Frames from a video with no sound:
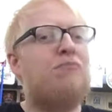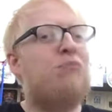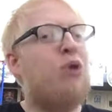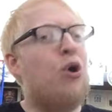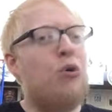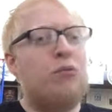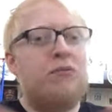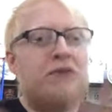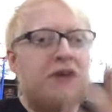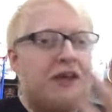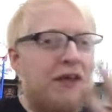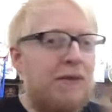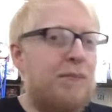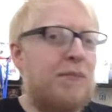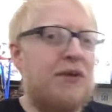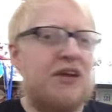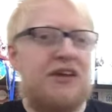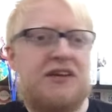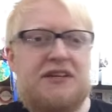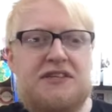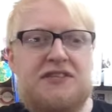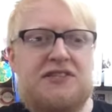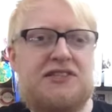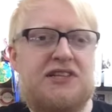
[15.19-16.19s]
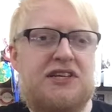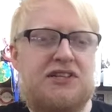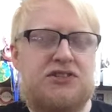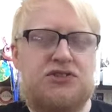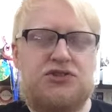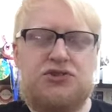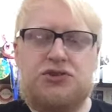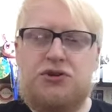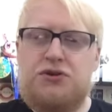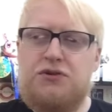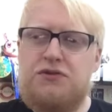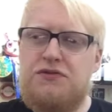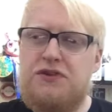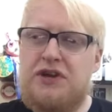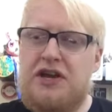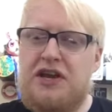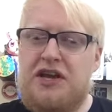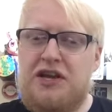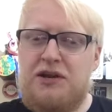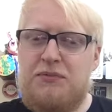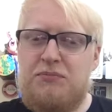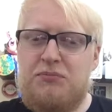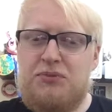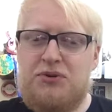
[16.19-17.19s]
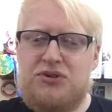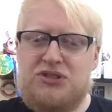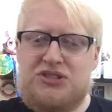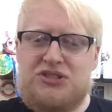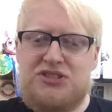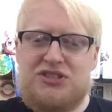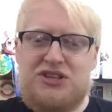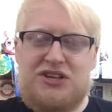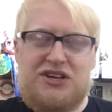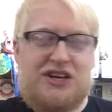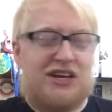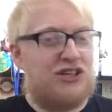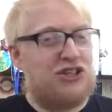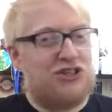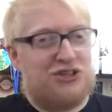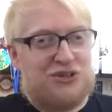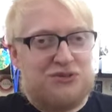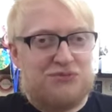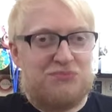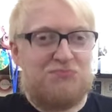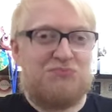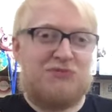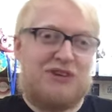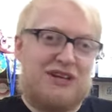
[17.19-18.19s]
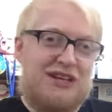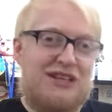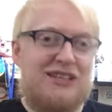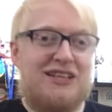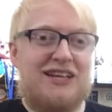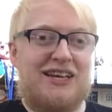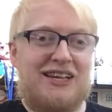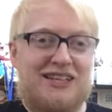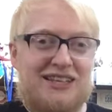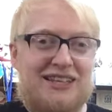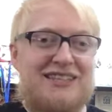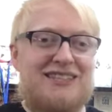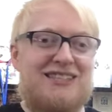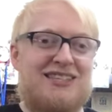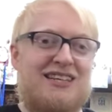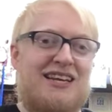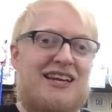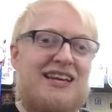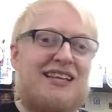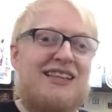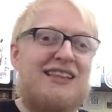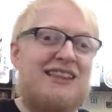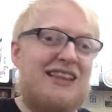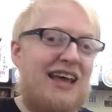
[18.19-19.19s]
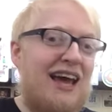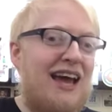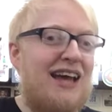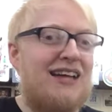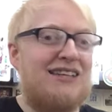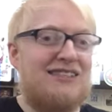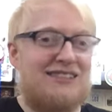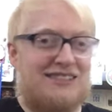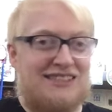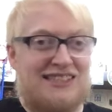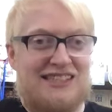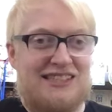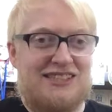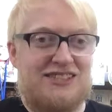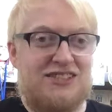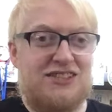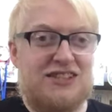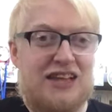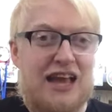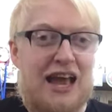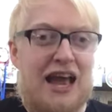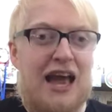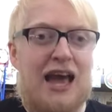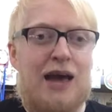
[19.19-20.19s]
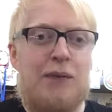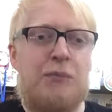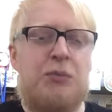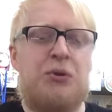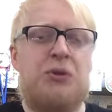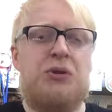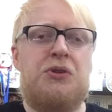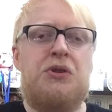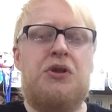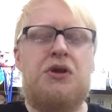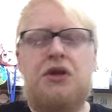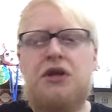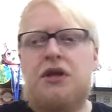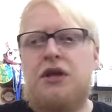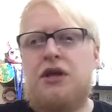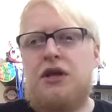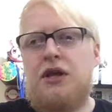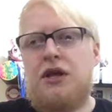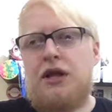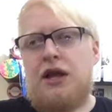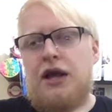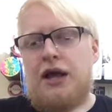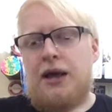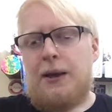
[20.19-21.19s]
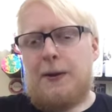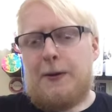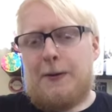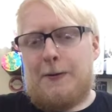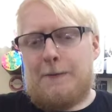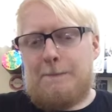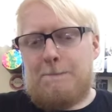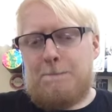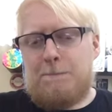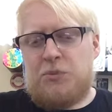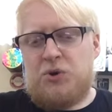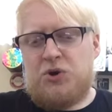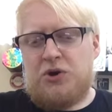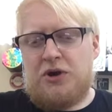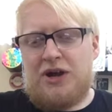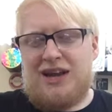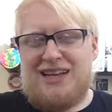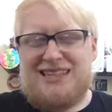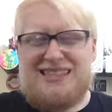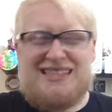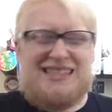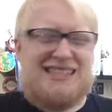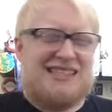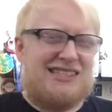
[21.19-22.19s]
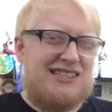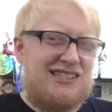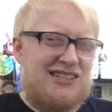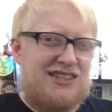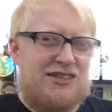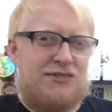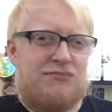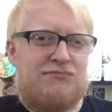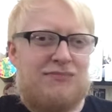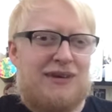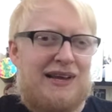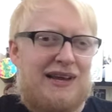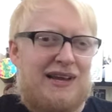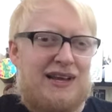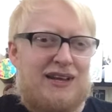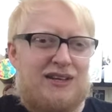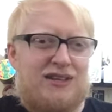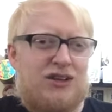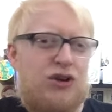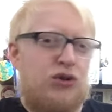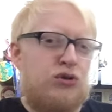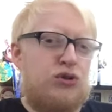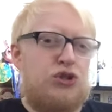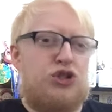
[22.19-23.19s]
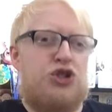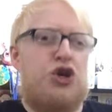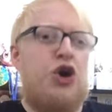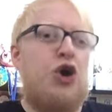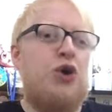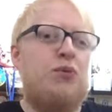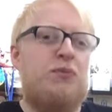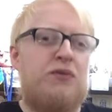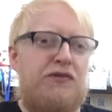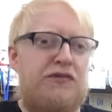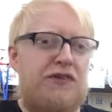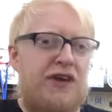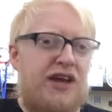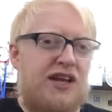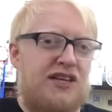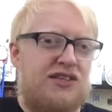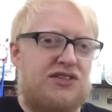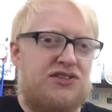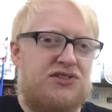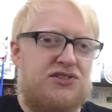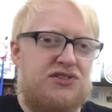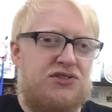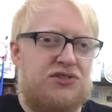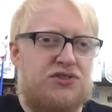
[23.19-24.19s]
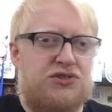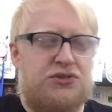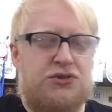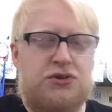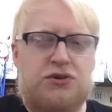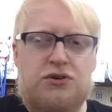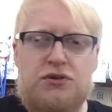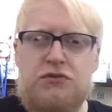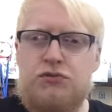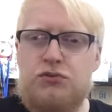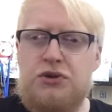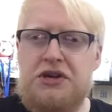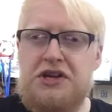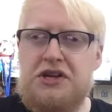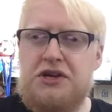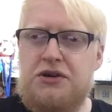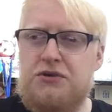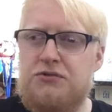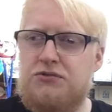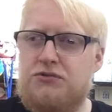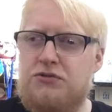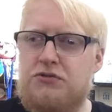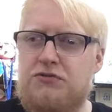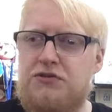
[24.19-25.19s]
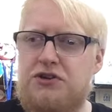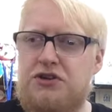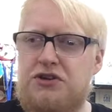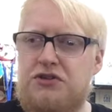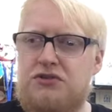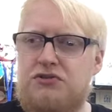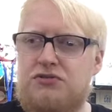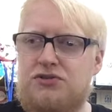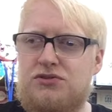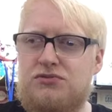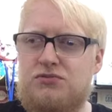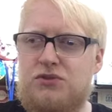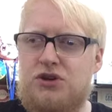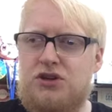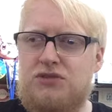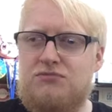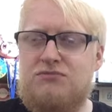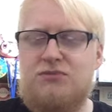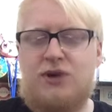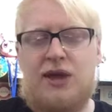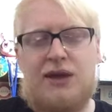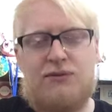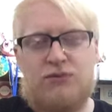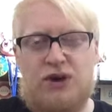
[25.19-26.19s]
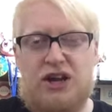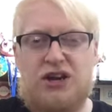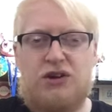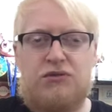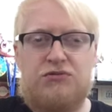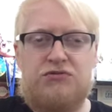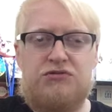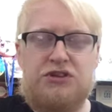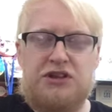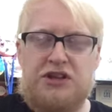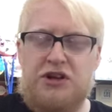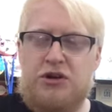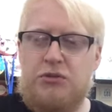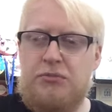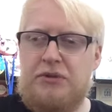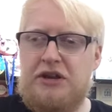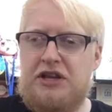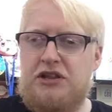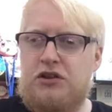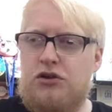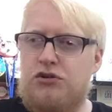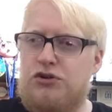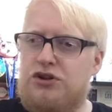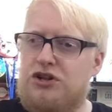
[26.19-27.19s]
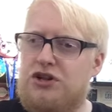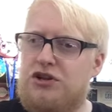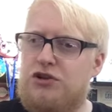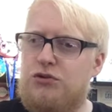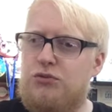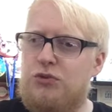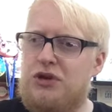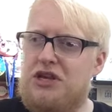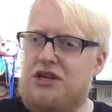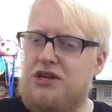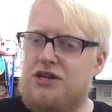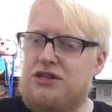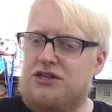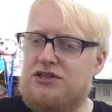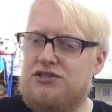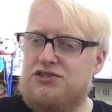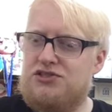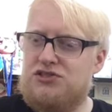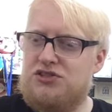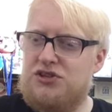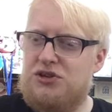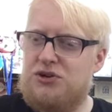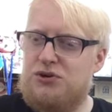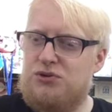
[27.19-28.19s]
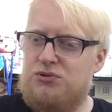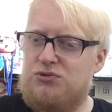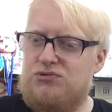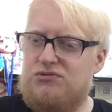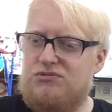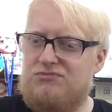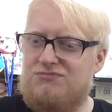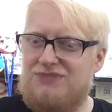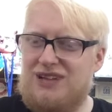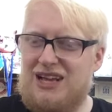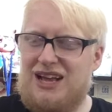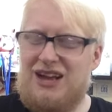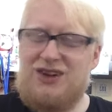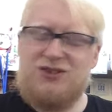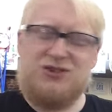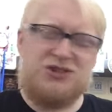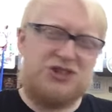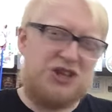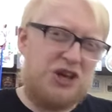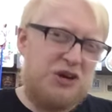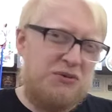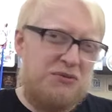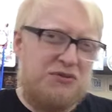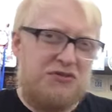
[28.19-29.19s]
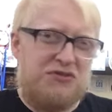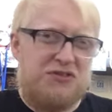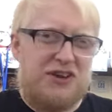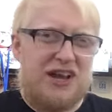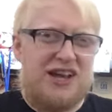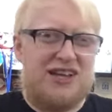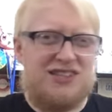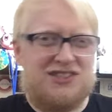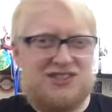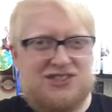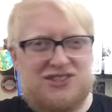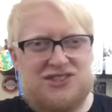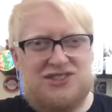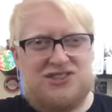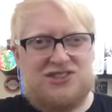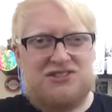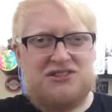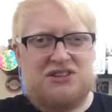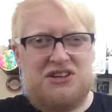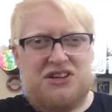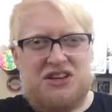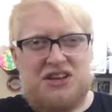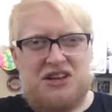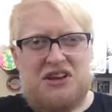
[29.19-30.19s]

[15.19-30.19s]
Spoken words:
pumpkin beers, that sort of thing, but as you clearly see, that didn't happen. But I did an Oktoberfest sort of week of reviews. Well, it went on for a little bit longer than a week, so Oktoberfest,